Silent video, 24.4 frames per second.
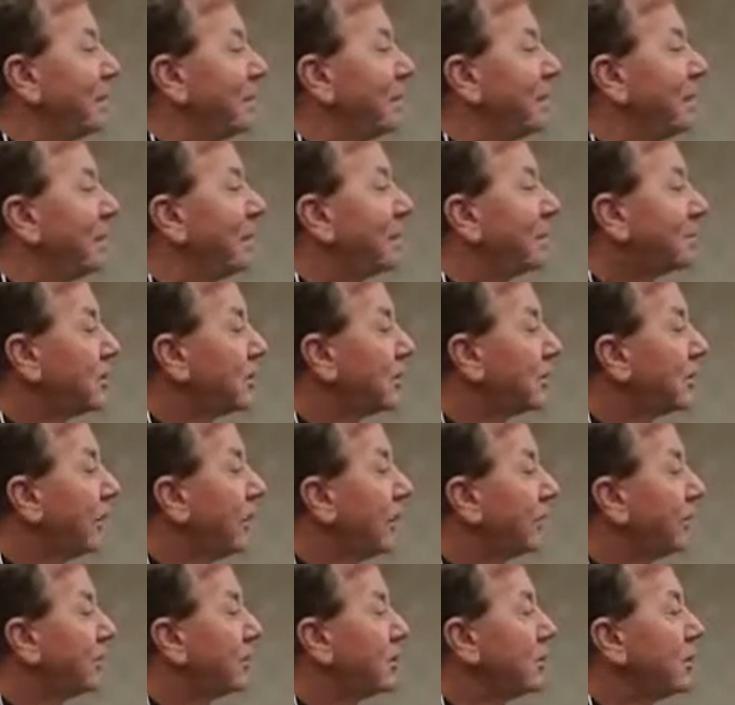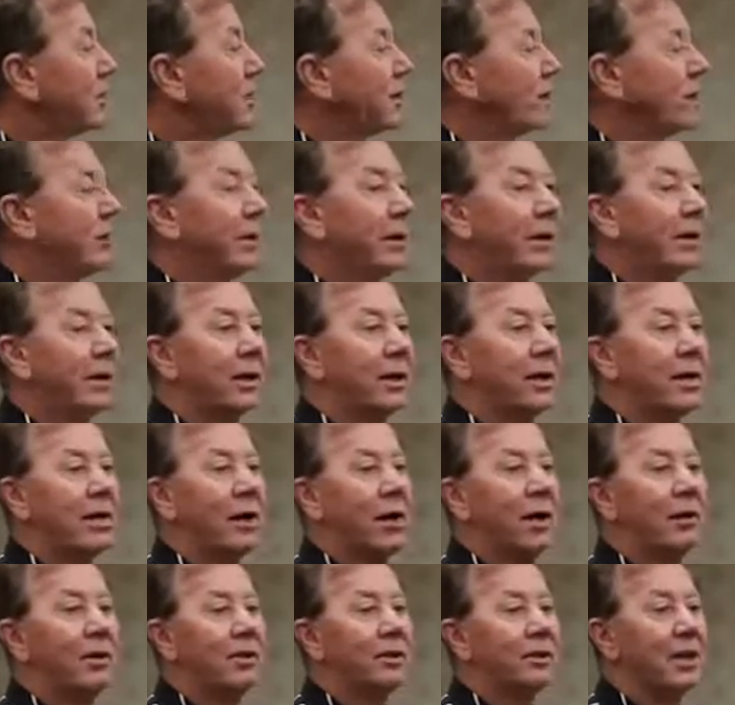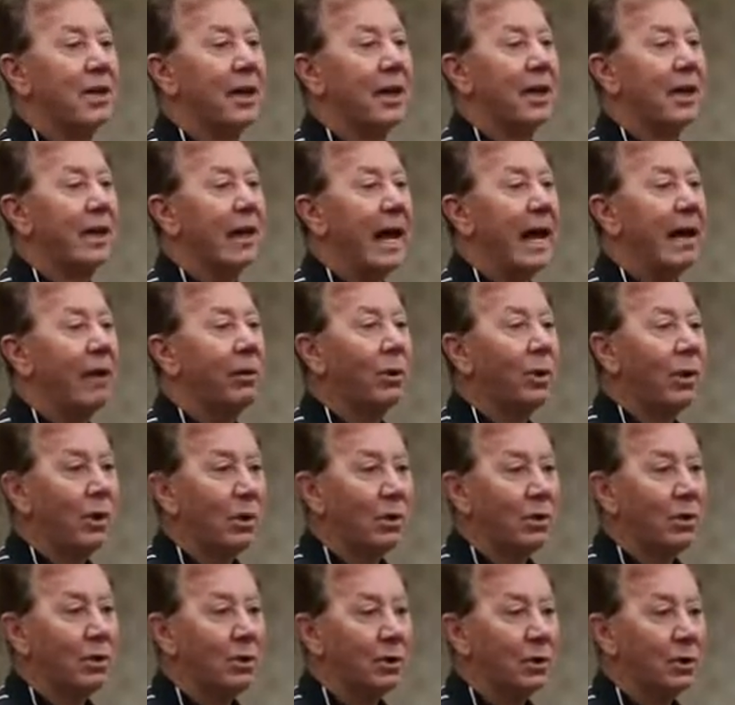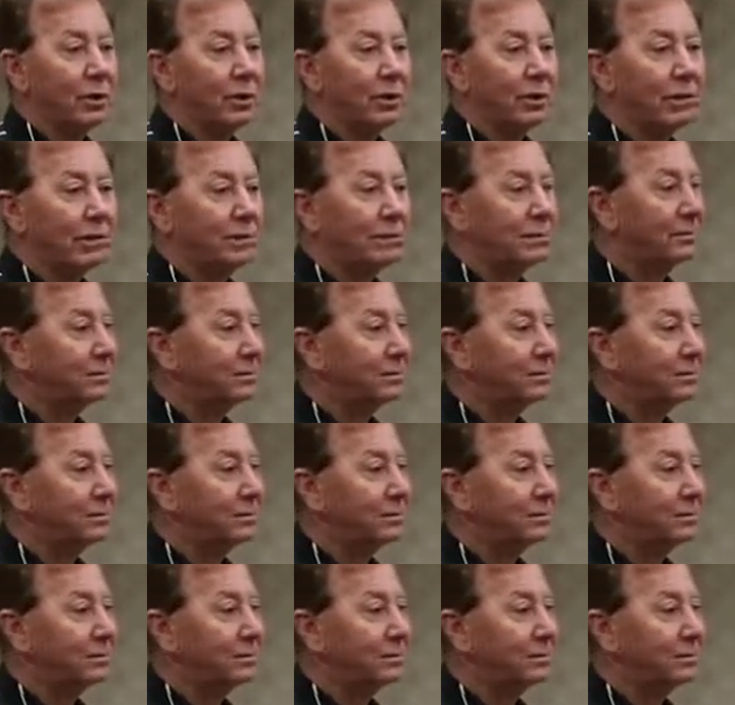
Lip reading: pretty soon I was doing $1 million in an hour or two.